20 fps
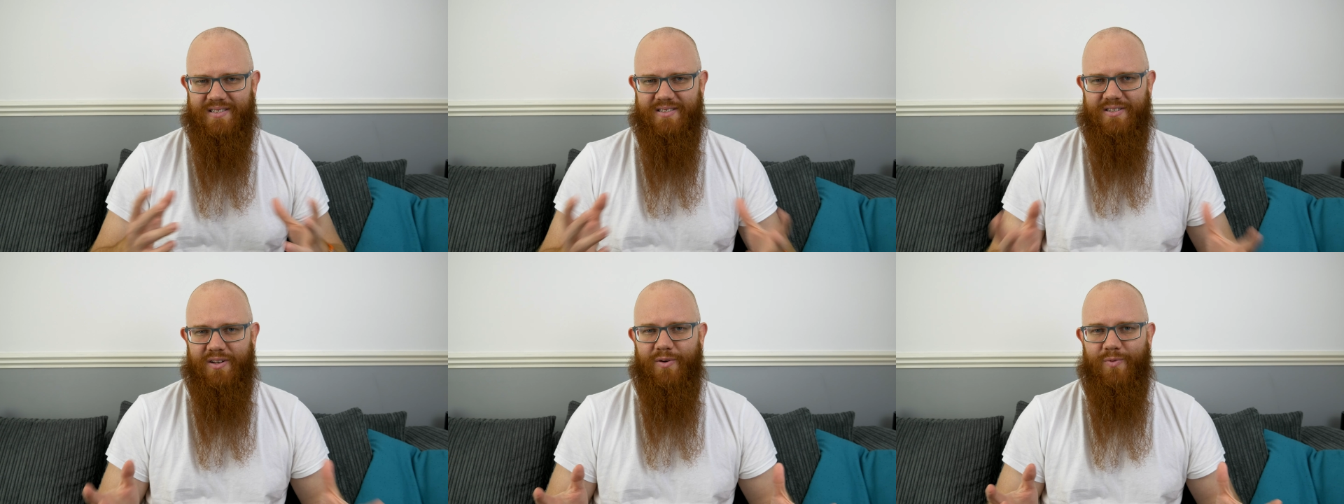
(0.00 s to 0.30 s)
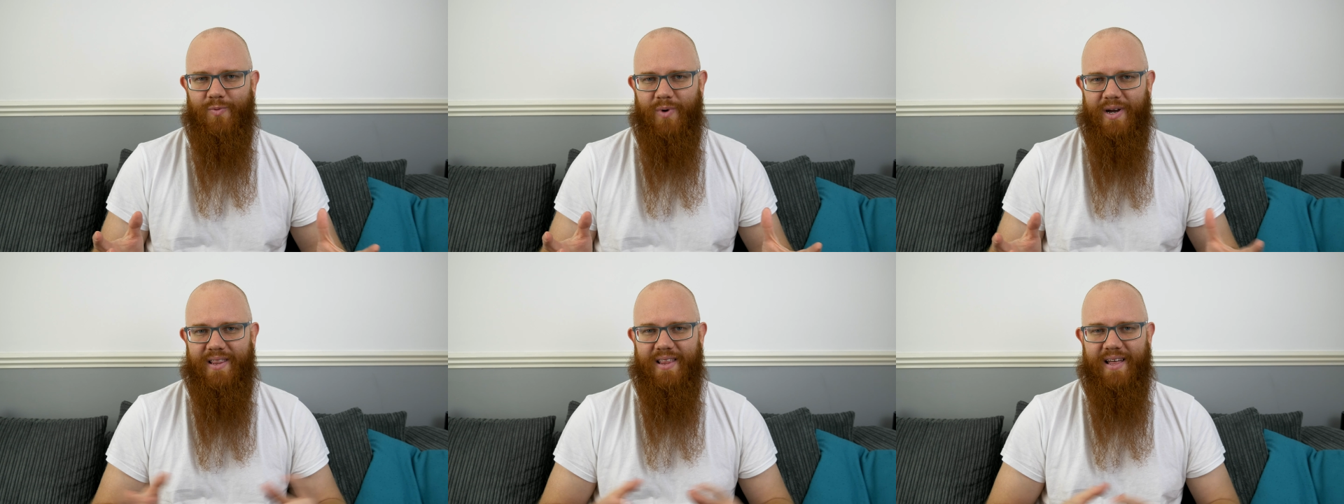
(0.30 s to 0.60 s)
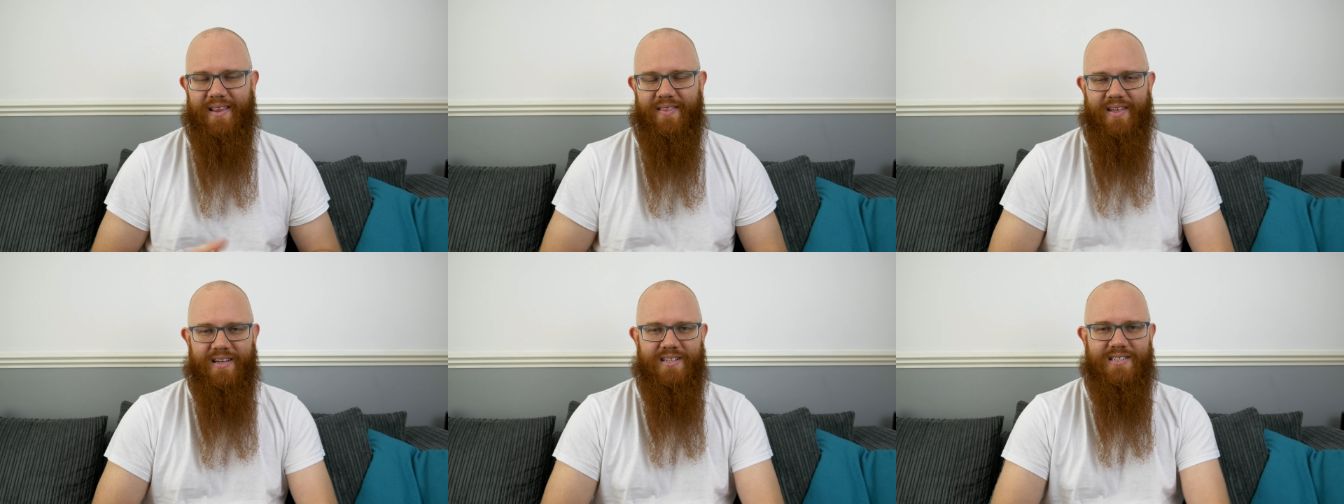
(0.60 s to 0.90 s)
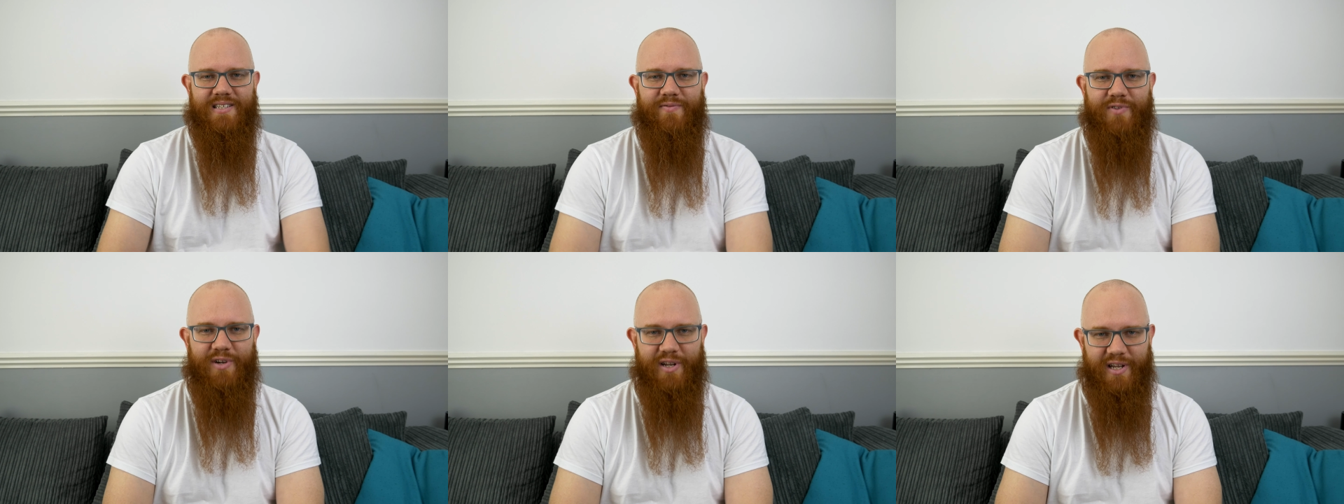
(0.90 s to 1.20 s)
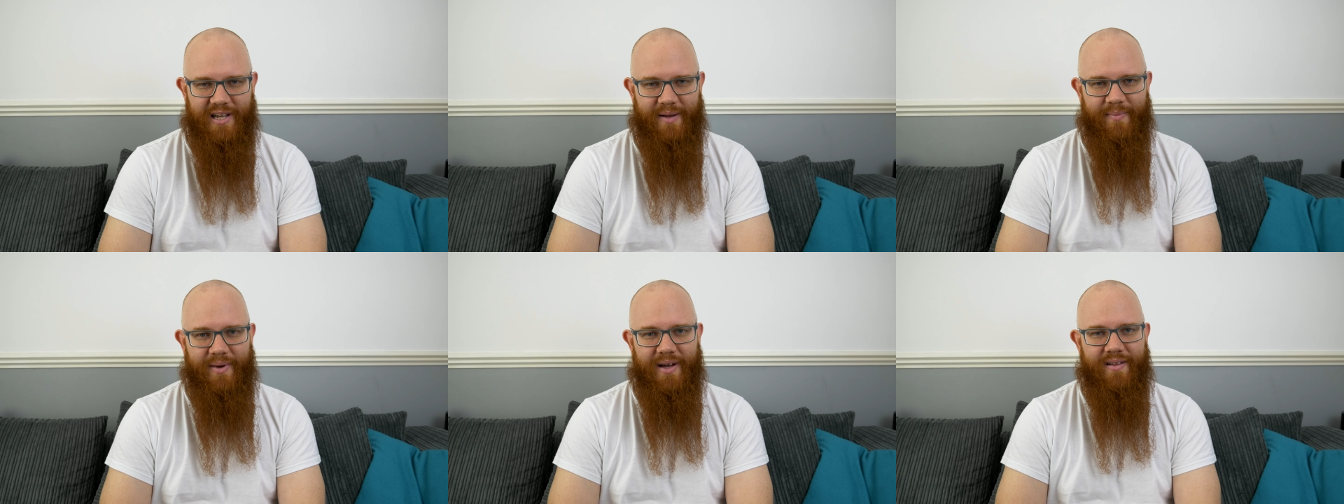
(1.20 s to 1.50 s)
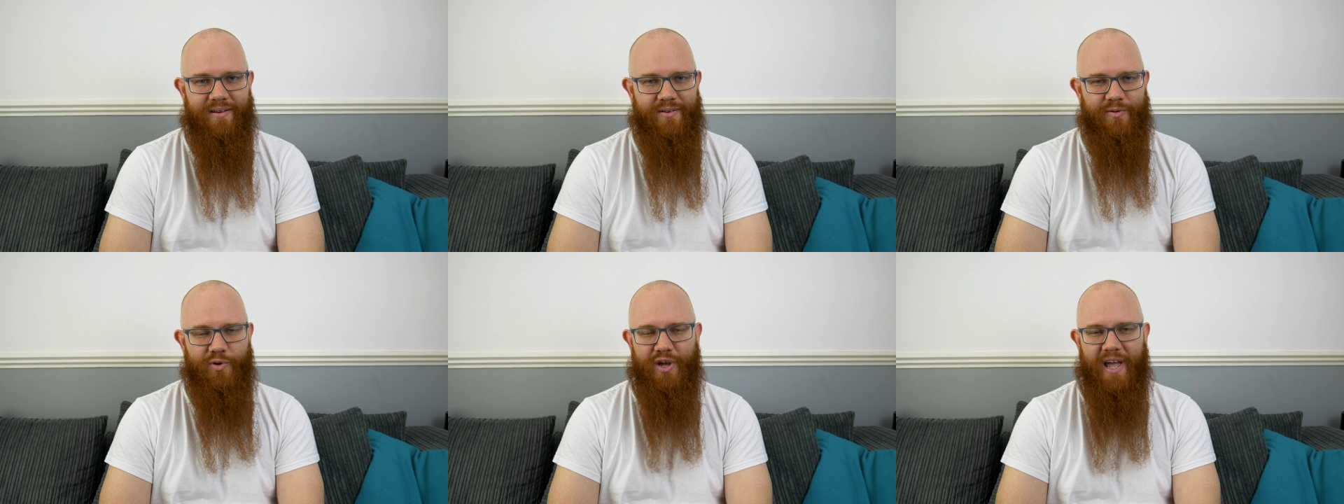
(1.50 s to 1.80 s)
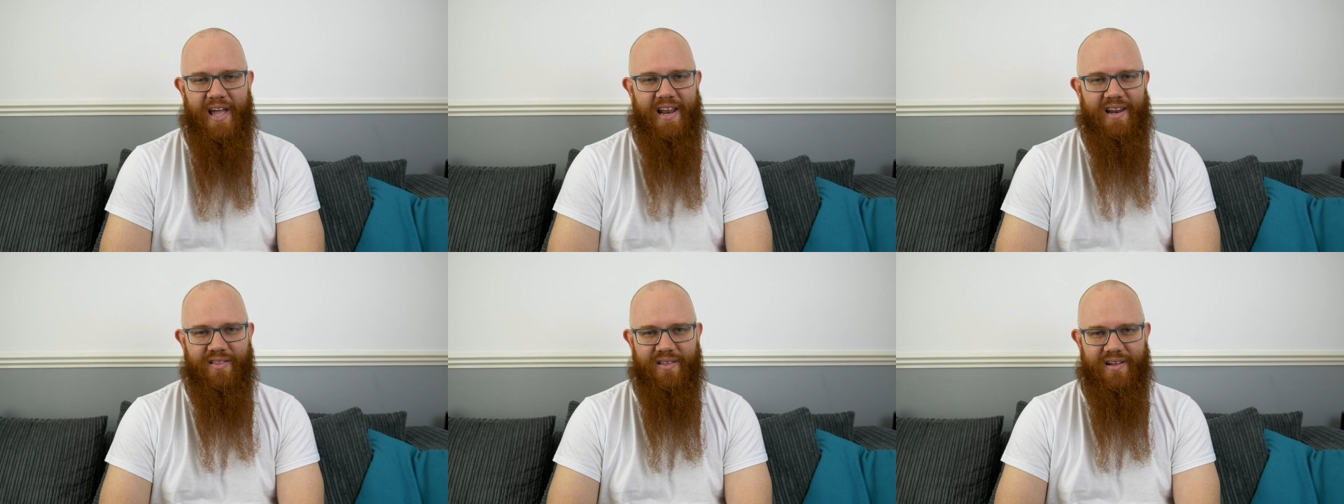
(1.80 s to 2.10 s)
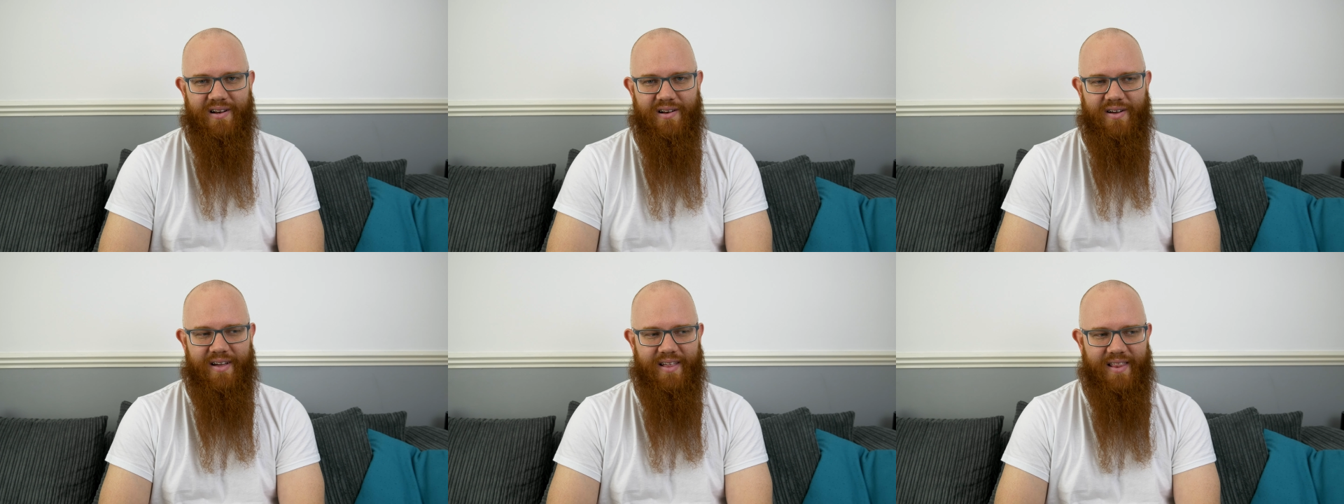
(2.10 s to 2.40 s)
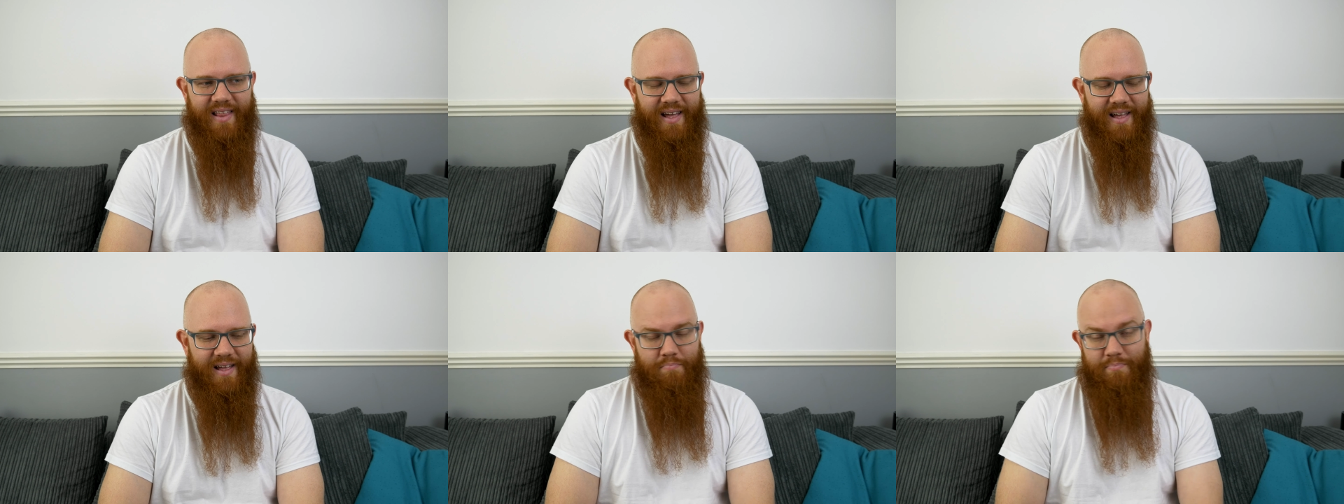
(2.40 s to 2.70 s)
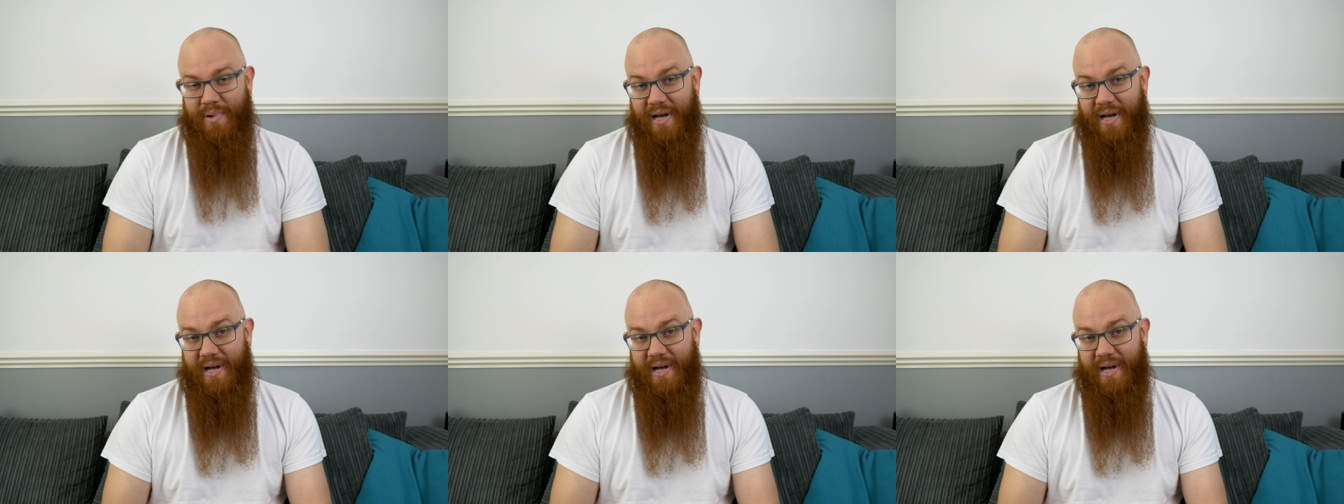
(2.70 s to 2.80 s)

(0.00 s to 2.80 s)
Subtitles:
no way that thing's ever going to come out and look anything like that.